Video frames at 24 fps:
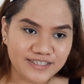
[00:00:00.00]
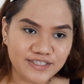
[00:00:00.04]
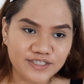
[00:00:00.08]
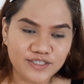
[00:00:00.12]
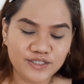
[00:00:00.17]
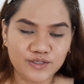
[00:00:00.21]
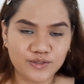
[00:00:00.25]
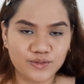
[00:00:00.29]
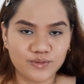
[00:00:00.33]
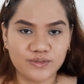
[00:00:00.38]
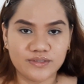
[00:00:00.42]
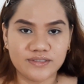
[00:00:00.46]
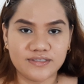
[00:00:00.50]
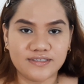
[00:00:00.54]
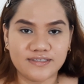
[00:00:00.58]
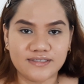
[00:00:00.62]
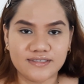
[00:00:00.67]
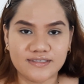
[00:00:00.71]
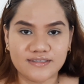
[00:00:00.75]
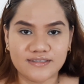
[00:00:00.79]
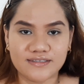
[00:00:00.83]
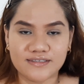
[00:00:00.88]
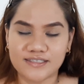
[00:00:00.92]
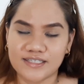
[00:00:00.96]
news.
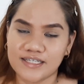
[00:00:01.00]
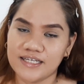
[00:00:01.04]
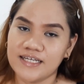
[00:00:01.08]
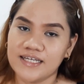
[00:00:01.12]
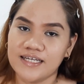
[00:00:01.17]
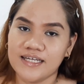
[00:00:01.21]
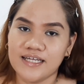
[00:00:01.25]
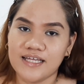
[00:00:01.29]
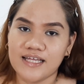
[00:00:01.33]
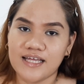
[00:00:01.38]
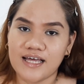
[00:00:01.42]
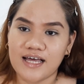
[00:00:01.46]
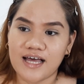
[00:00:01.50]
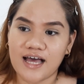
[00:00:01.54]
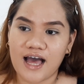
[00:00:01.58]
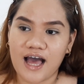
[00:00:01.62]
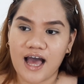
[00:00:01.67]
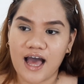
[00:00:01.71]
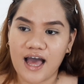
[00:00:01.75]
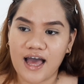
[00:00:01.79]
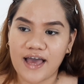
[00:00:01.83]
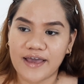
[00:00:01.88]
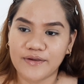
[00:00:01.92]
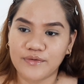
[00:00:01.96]

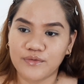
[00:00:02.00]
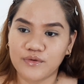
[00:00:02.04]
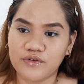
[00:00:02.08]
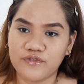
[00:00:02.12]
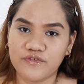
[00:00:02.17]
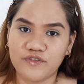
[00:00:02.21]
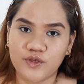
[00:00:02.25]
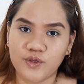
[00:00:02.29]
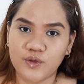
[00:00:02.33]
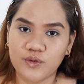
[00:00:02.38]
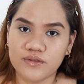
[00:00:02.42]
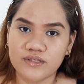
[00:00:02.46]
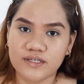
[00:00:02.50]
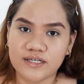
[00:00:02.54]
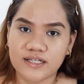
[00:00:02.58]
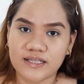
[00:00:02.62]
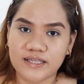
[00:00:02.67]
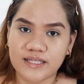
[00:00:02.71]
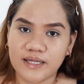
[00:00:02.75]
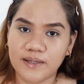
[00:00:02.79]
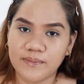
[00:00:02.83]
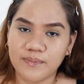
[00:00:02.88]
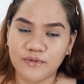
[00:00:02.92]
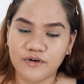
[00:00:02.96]
I reviewed the
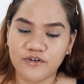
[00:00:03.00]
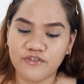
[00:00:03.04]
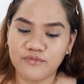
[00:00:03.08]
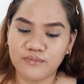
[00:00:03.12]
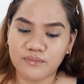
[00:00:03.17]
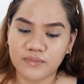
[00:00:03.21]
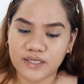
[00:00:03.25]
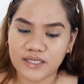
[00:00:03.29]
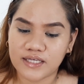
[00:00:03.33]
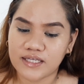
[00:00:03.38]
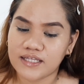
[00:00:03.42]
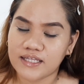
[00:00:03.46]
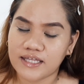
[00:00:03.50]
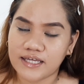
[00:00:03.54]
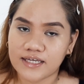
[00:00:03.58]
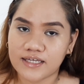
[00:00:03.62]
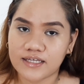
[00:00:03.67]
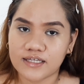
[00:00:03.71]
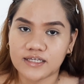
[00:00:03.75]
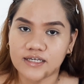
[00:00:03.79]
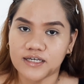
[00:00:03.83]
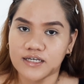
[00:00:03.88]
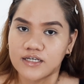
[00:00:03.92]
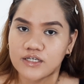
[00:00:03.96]
clip of me
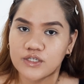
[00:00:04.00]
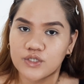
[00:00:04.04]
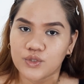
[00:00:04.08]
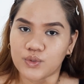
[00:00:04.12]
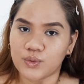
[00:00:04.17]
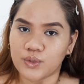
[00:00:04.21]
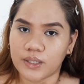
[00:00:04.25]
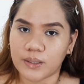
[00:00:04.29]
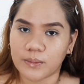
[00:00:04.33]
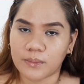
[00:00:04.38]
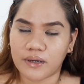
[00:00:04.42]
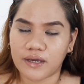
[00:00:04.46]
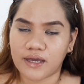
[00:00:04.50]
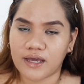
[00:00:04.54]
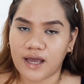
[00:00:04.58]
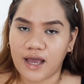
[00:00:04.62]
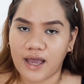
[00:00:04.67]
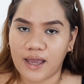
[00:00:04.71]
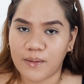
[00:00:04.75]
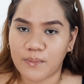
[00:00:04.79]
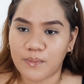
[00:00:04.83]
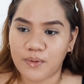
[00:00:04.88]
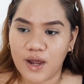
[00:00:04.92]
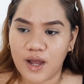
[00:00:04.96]
like doing my
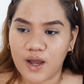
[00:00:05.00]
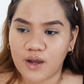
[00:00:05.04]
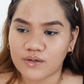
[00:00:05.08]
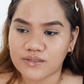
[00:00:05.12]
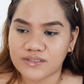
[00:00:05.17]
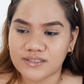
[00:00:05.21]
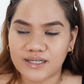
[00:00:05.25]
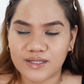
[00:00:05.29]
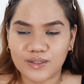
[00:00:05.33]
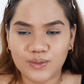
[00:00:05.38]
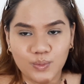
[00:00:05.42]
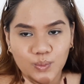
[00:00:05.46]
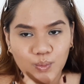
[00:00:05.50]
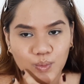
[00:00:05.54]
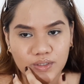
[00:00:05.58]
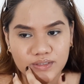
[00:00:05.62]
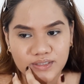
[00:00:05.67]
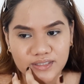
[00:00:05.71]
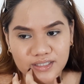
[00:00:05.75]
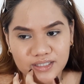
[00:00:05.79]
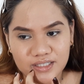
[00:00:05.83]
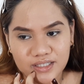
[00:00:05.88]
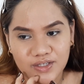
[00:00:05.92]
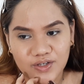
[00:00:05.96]
eyebrows. It
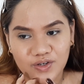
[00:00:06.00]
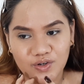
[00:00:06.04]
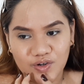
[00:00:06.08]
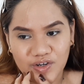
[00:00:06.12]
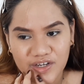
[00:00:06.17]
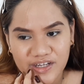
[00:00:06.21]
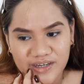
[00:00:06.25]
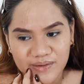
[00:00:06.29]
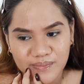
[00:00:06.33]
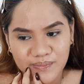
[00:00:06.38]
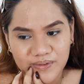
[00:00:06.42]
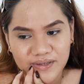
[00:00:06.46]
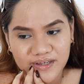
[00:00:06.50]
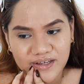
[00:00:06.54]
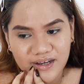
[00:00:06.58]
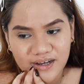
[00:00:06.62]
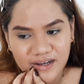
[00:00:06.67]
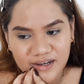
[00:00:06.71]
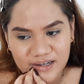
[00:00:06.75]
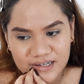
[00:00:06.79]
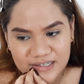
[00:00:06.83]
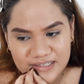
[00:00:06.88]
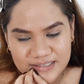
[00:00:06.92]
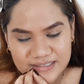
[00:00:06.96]
wasn't good
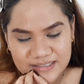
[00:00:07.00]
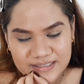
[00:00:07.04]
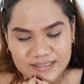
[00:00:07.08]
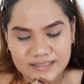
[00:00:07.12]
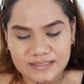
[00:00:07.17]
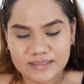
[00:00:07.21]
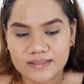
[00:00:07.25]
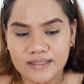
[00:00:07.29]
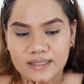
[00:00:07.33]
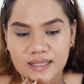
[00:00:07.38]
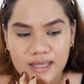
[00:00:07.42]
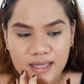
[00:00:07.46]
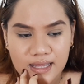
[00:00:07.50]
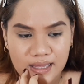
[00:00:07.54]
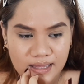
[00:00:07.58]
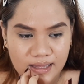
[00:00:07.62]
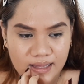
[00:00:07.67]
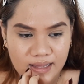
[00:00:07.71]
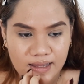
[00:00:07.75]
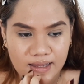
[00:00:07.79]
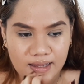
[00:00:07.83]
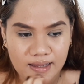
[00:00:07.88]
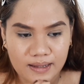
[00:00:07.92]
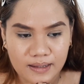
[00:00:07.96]
because
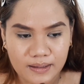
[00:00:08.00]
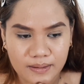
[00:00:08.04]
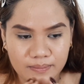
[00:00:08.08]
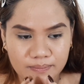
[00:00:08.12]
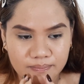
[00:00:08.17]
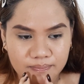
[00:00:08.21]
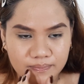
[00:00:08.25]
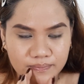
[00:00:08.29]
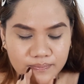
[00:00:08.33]
the